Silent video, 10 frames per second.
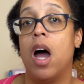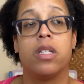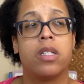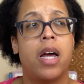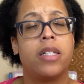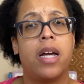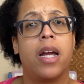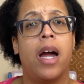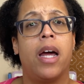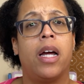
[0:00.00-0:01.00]
The size I
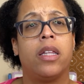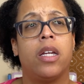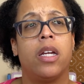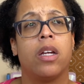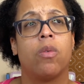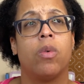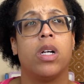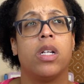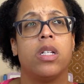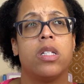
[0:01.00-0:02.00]
got, I think,
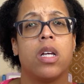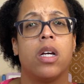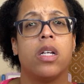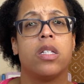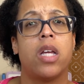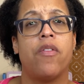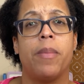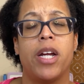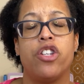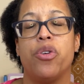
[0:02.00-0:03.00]
was 7
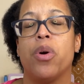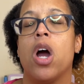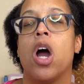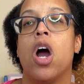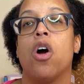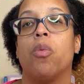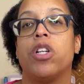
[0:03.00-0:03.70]
by 2, which